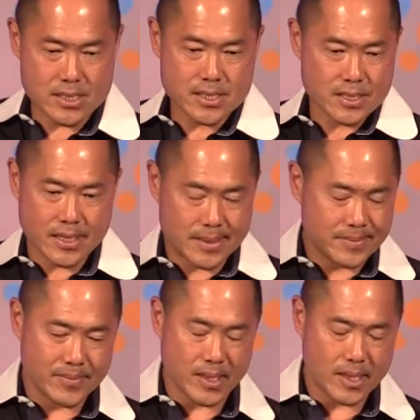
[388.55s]
This is
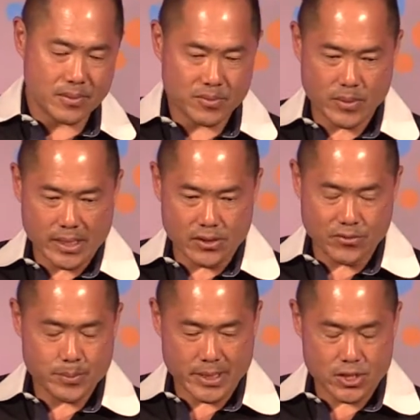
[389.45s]
regular
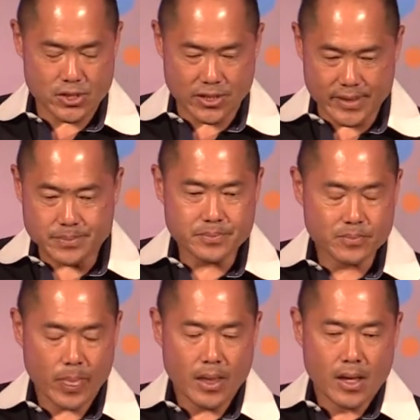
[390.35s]
pictures of it.
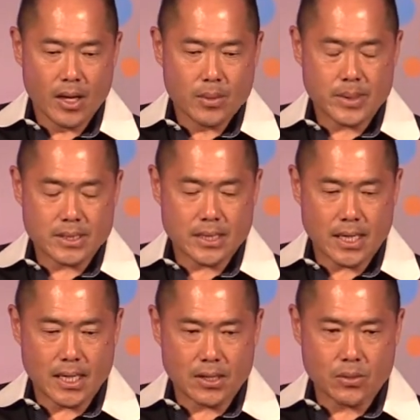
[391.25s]

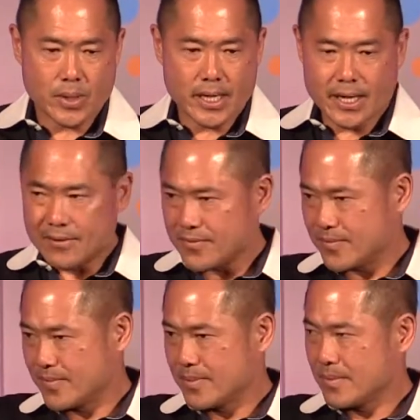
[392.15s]
But we
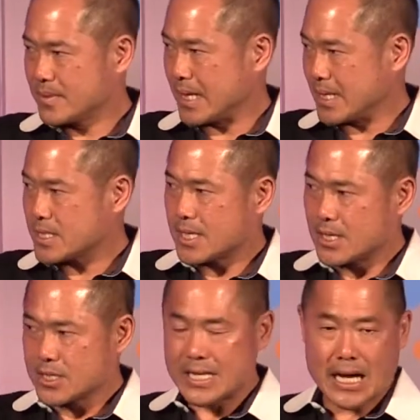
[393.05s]
have data
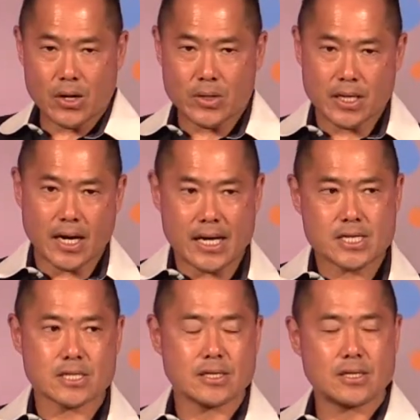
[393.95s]
centers now in
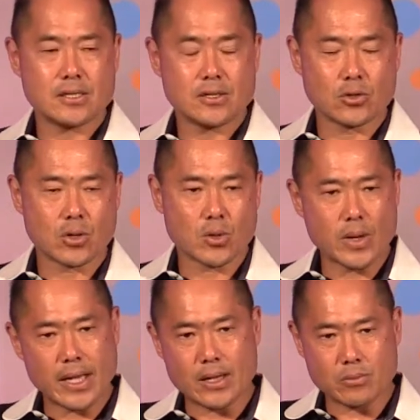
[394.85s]
Iceland,
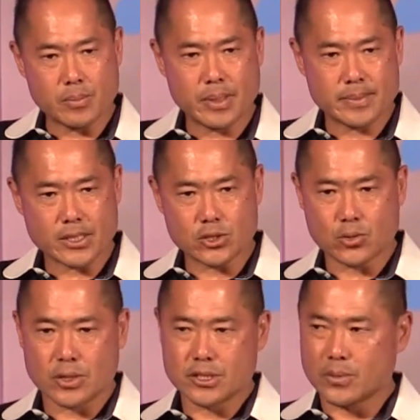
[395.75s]
Norway, Republic of
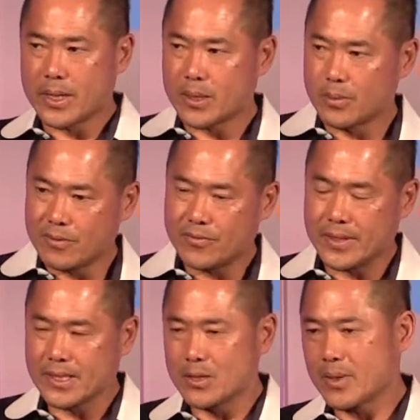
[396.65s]
Georgia. We had one in
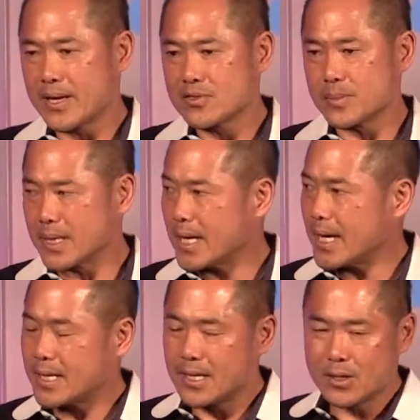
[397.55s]
Finland. We have some in
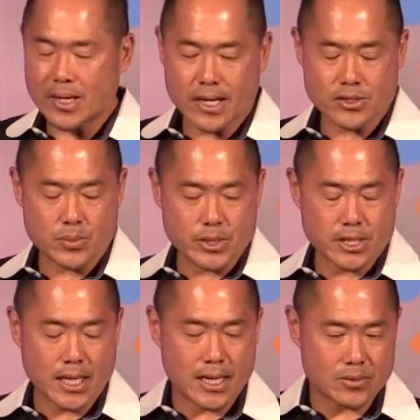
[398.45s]
Canada,
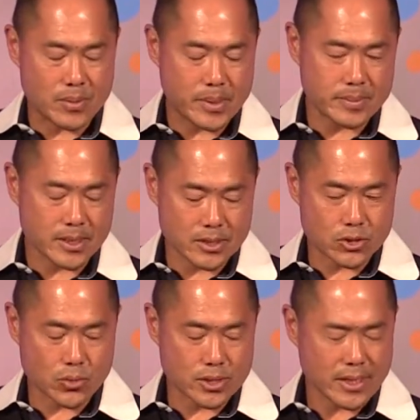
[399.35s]
Azerbaijan, Republic of
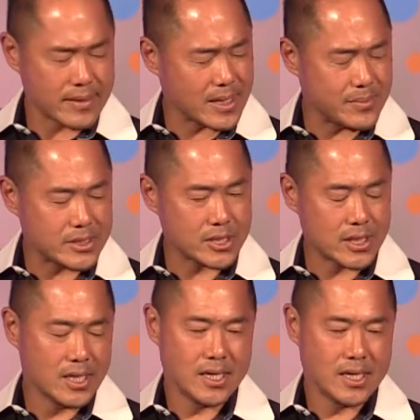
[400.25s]
Georgia, I think I mentioned.